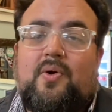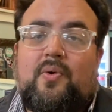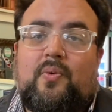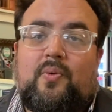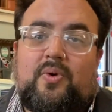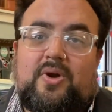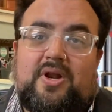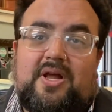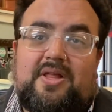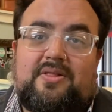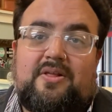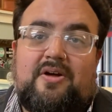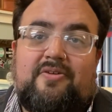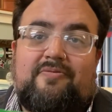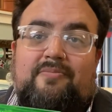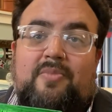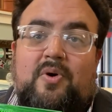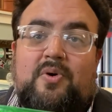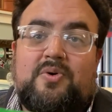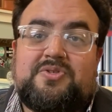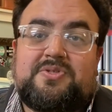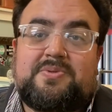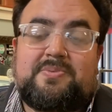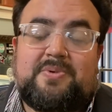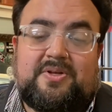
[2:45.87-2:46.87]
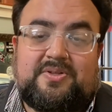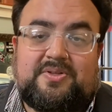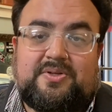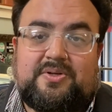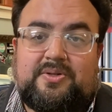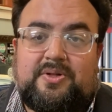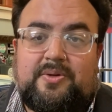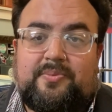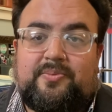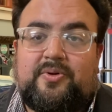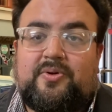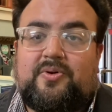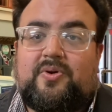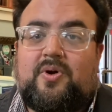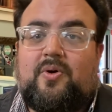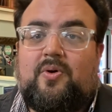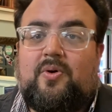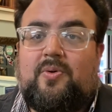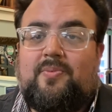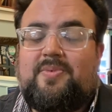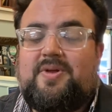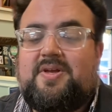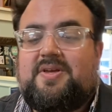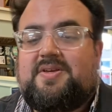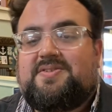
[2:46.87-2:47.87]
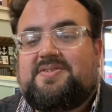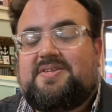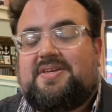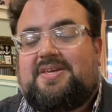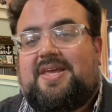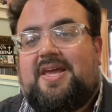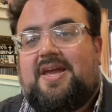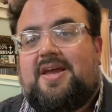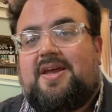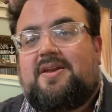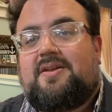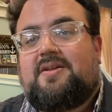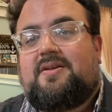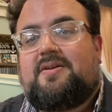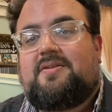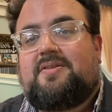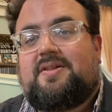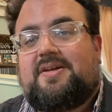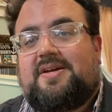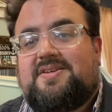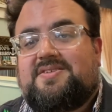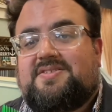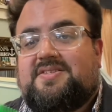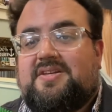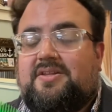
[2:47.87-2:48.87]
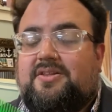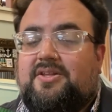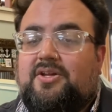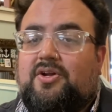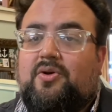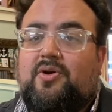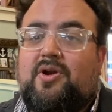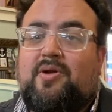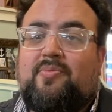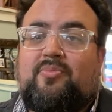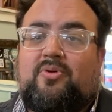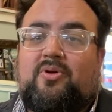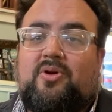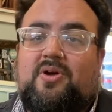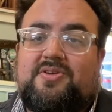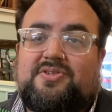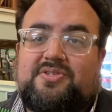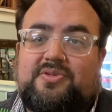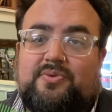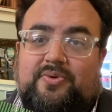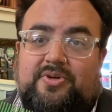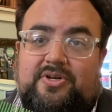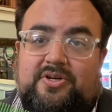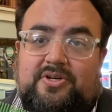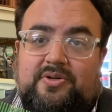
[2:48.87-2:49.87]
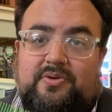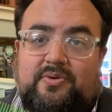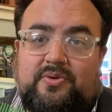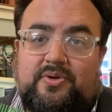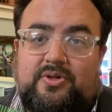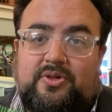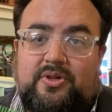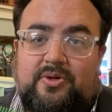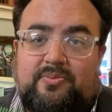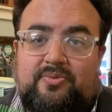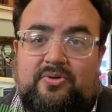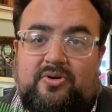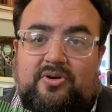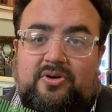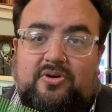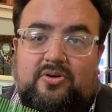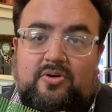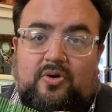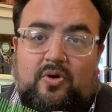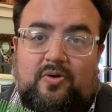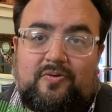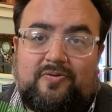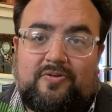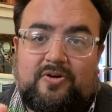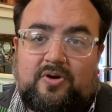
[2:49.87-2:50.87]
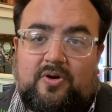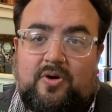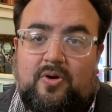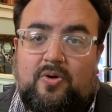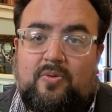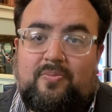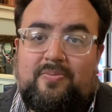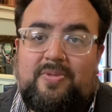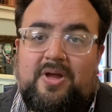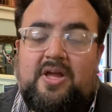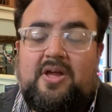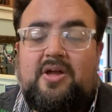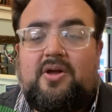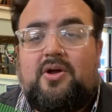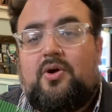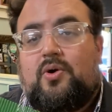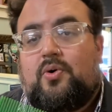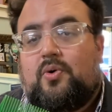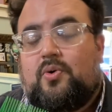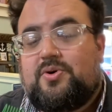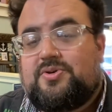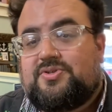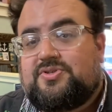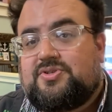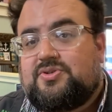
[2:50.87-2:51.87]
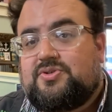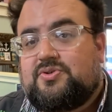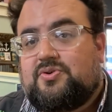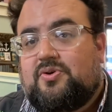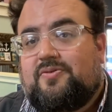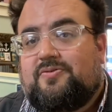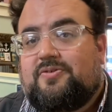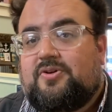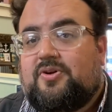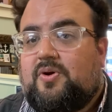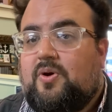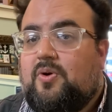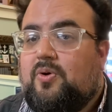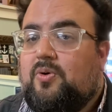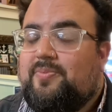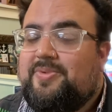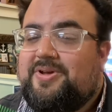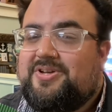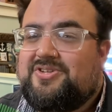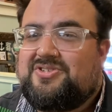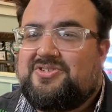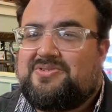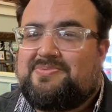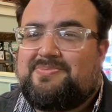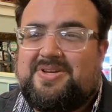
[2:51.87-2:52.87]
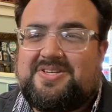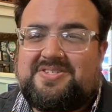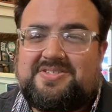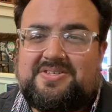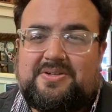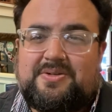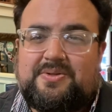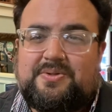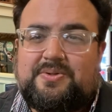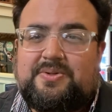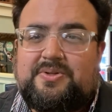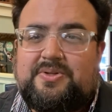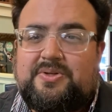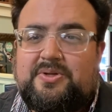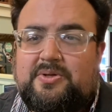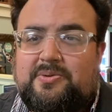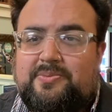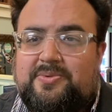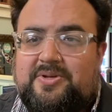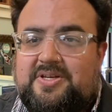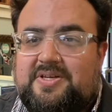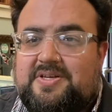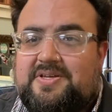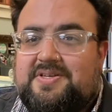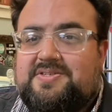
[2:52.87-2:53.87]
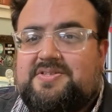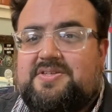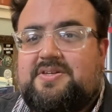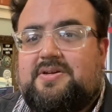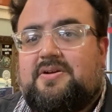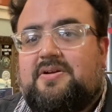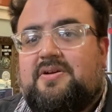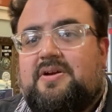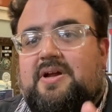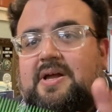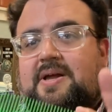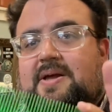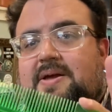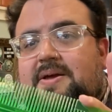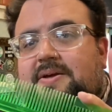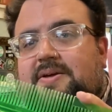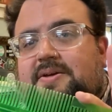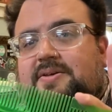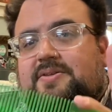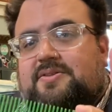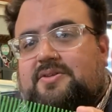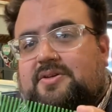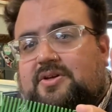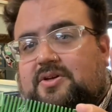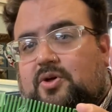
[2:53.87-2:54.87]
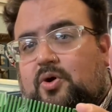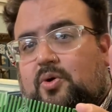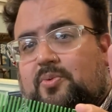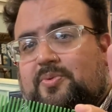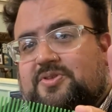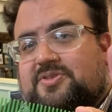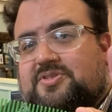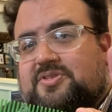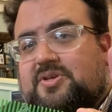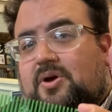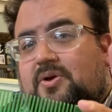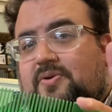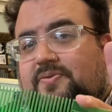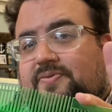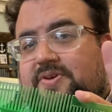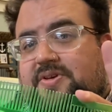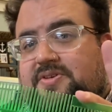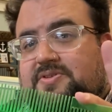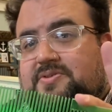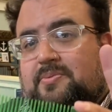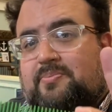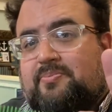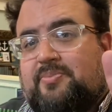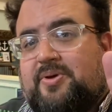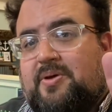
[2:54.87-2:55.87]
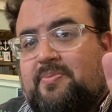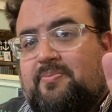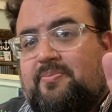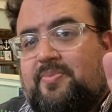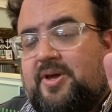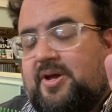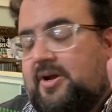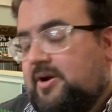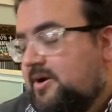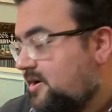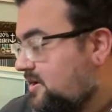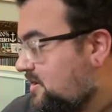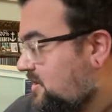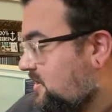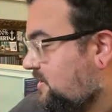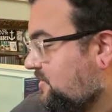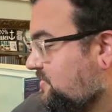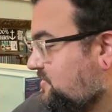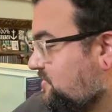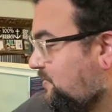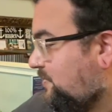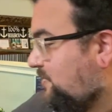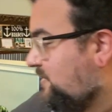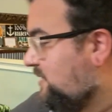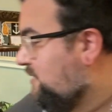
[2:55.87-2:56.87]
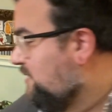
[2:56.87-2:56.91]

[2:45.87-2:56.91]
What I love most about the clipper comb is, again, like I said, the grip, but also when you're doing clipper over comb or scissor over comb, it just makes it a little bit easier. The comb itself is a bit bigger, so when